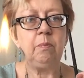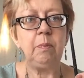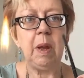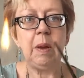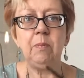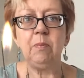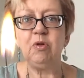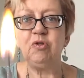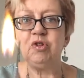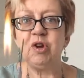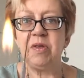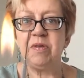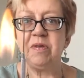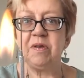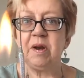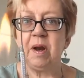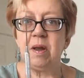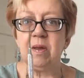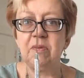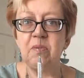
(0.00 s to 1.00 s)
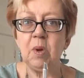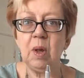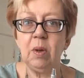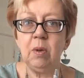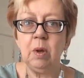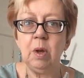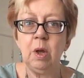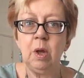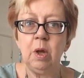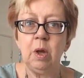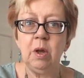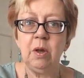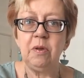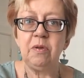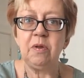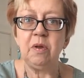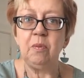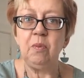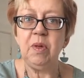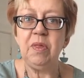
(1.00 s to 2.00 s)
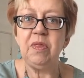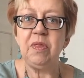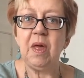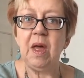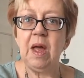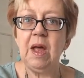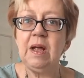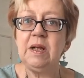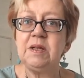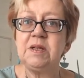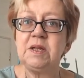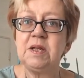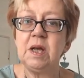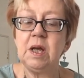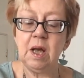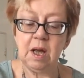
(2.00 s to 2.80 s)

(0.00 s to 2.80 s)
paintbrush yesterday as well. So with that,